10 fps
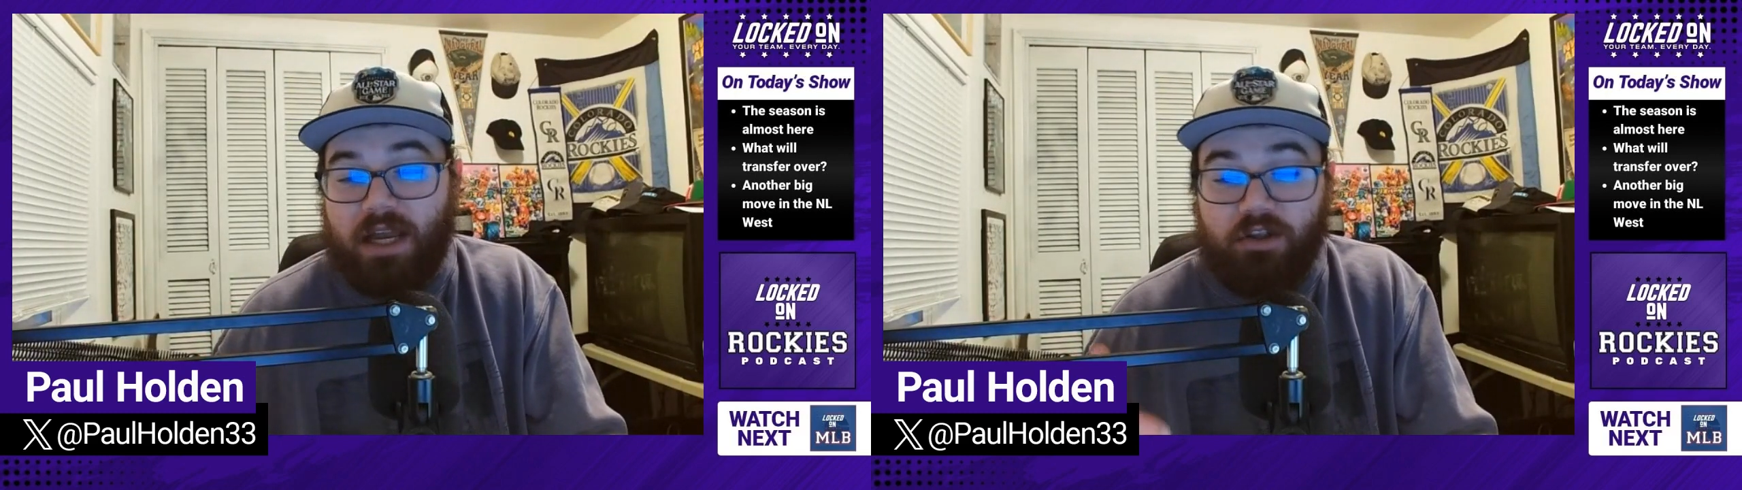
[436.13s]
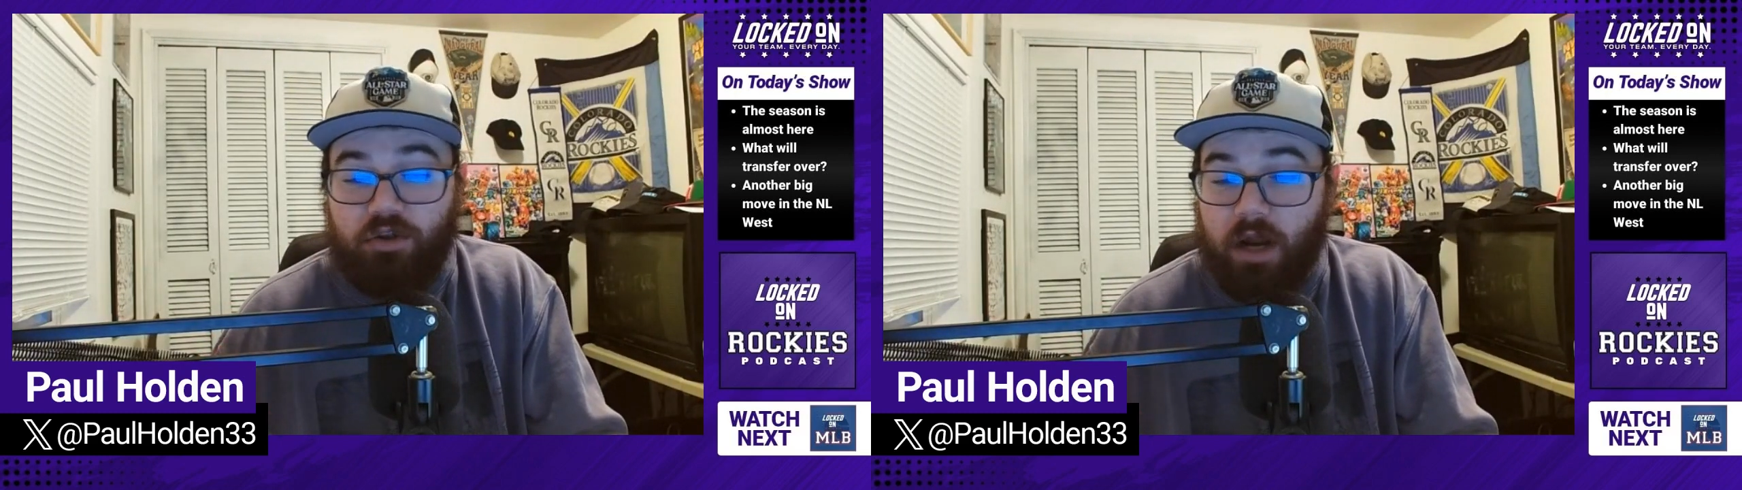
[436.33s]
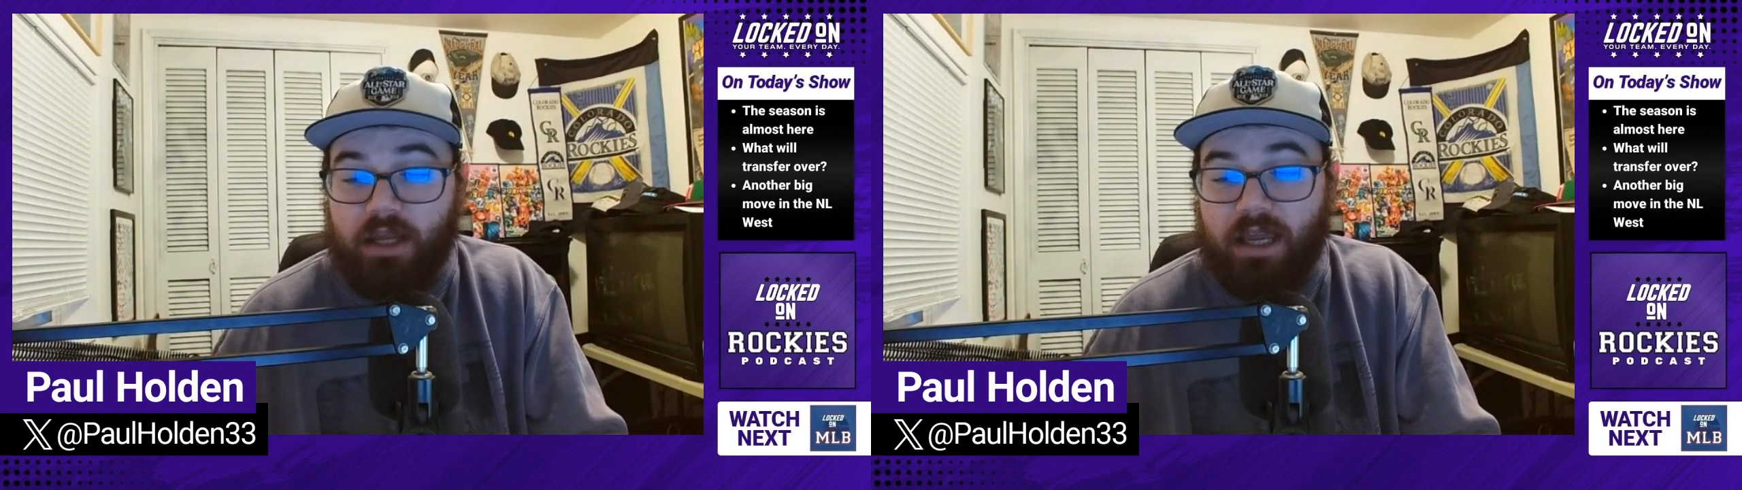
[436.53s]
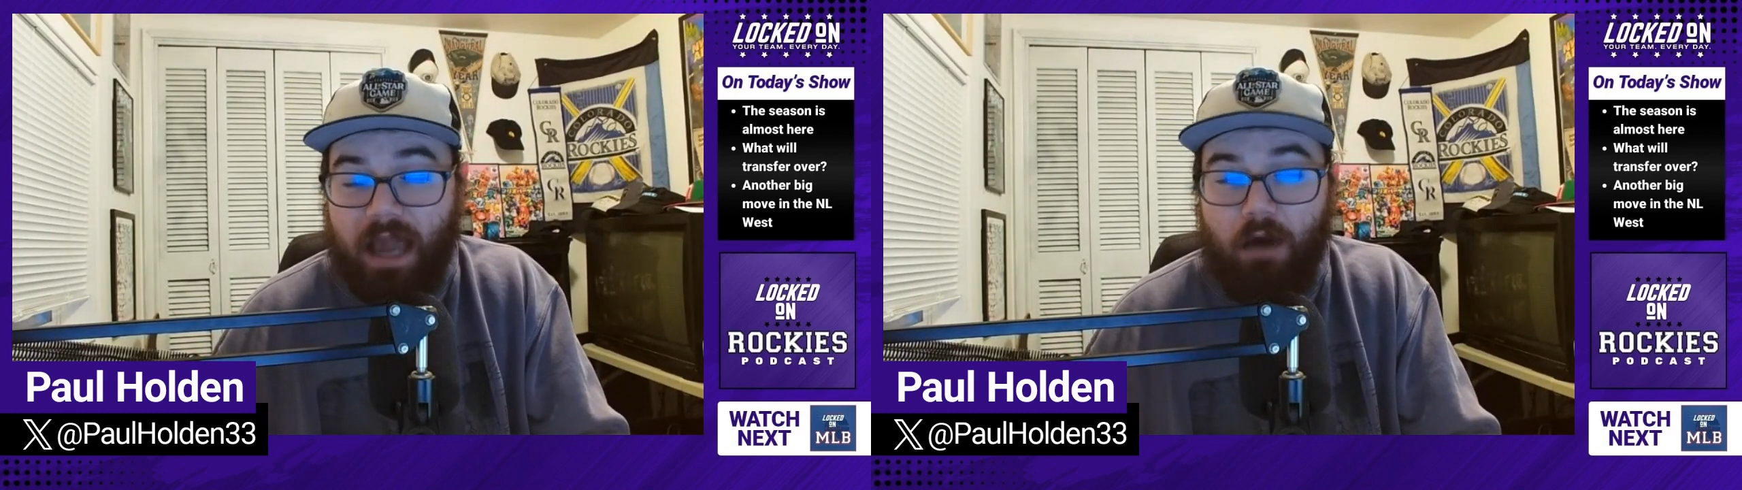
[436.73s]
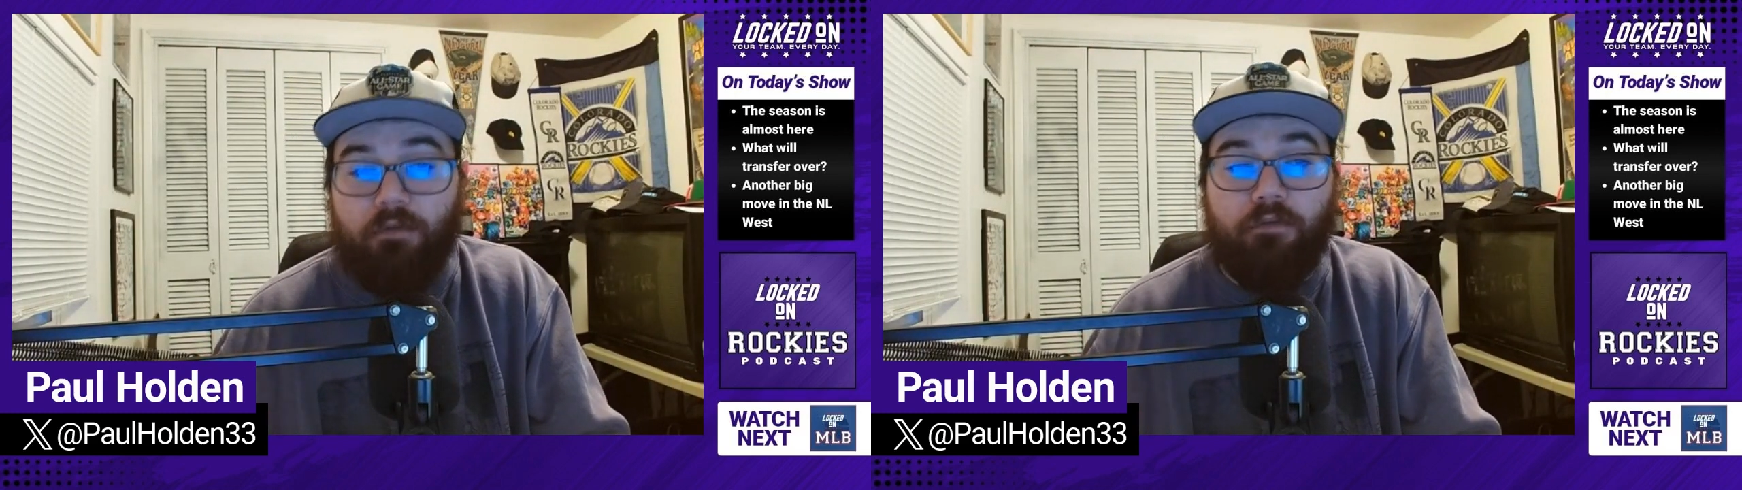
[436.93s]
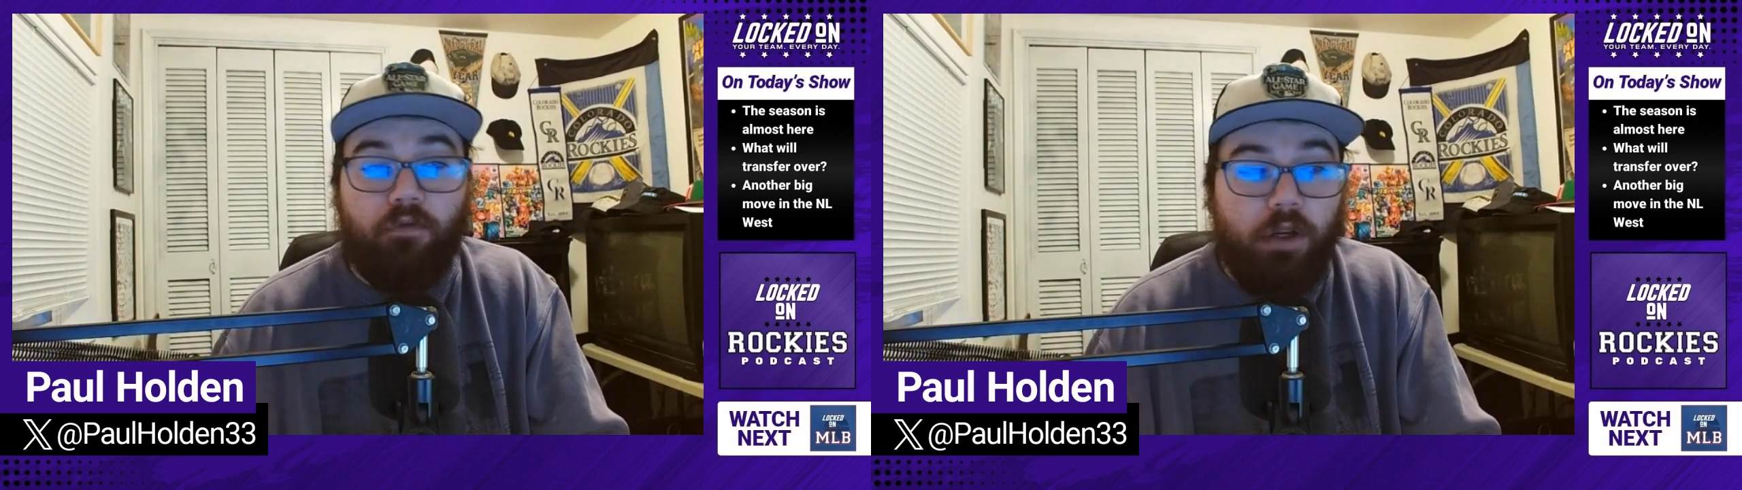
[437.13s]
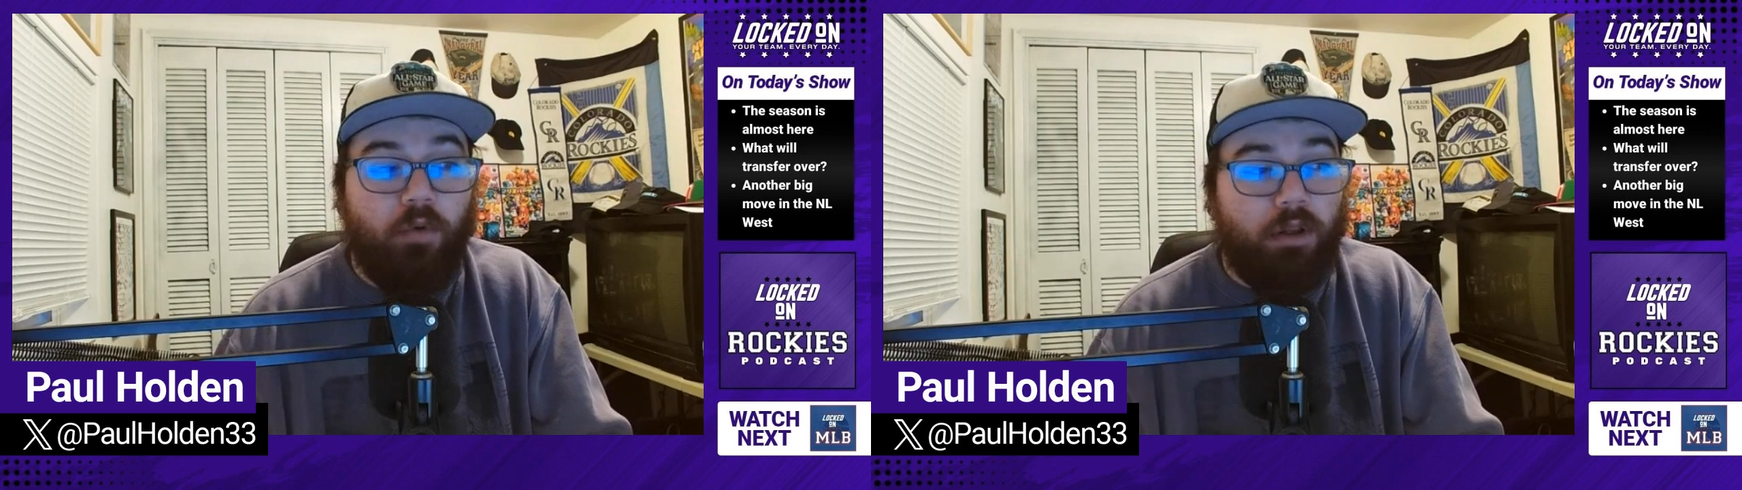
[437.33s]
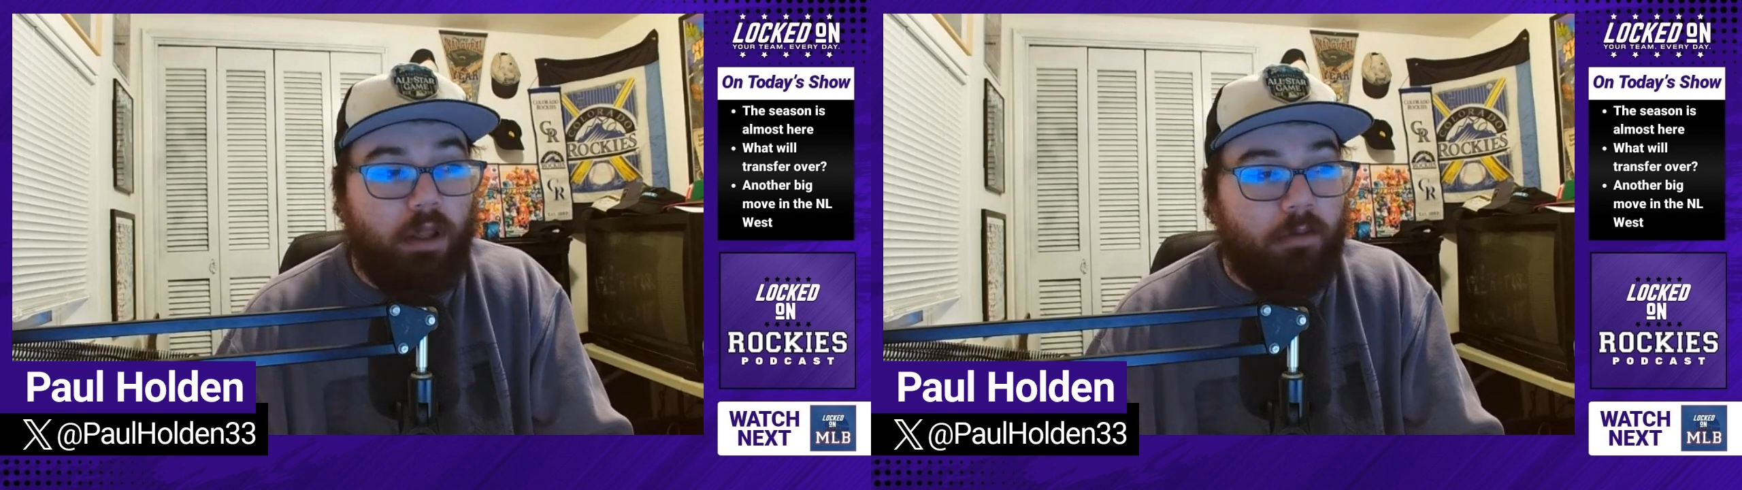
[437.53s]
and striking out
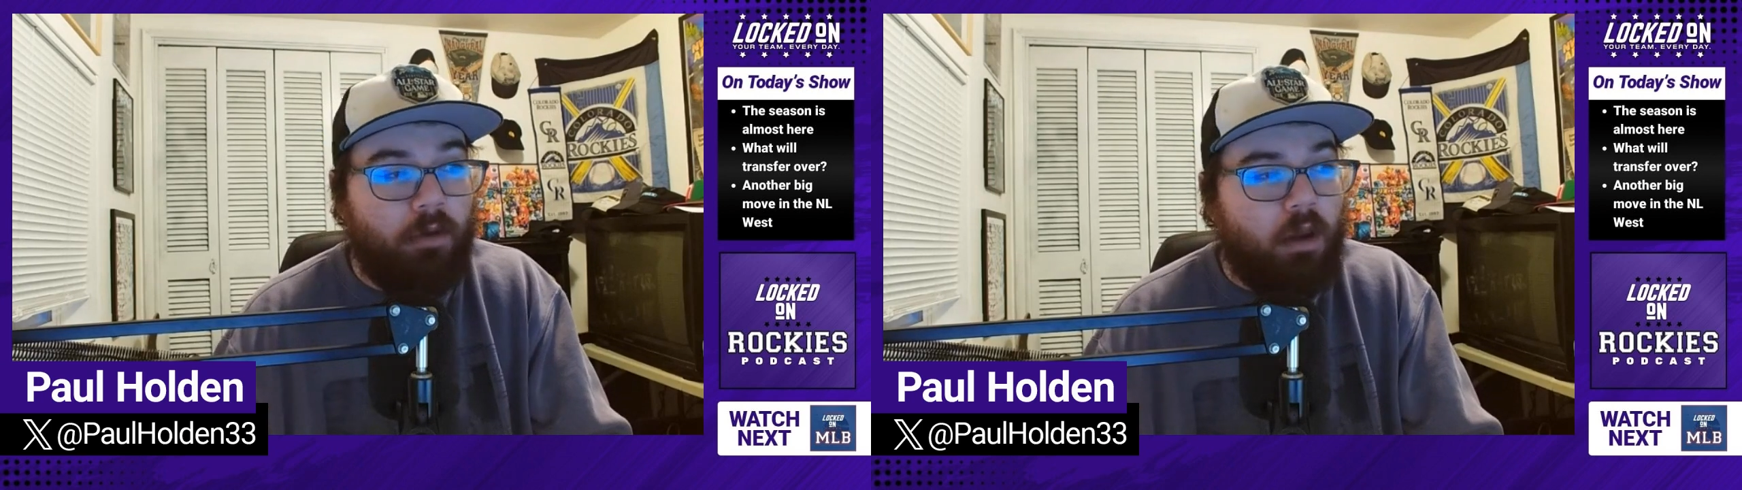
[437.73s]
frequently.